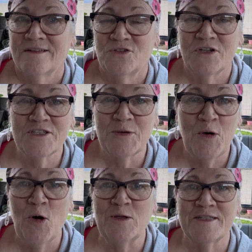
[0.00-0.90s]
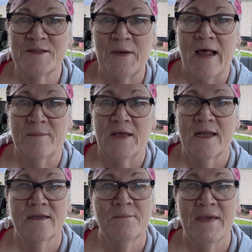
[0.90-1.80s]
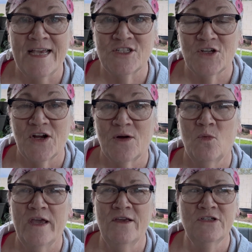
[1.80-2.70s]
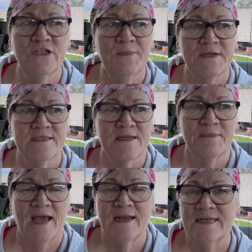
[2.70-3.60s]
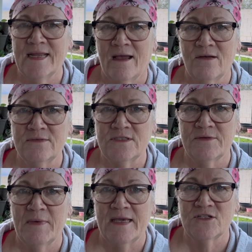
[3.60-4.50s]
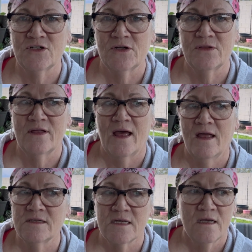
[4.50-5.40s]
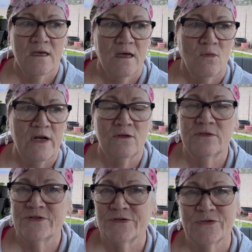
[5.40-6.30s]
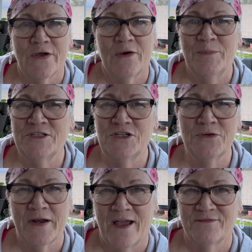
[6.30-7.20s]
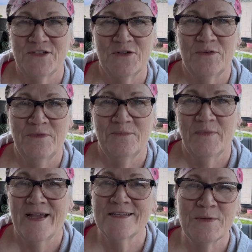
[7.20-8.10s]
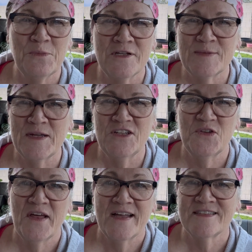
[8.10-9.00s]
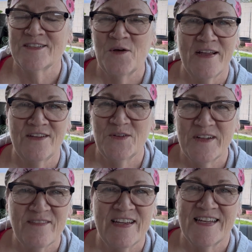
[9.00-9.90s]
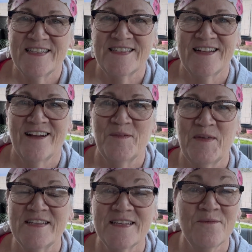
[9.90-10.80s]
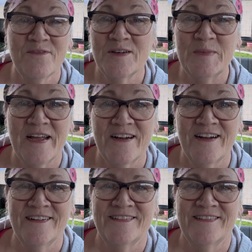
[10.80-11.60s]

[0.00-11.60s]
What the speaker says: drill some holes in the bottom, and make sure, we usually put some netting down to make sure that we don't lose our soil, but you don't have to. My husband wants me to do that, so I do it because, it makes him feel better.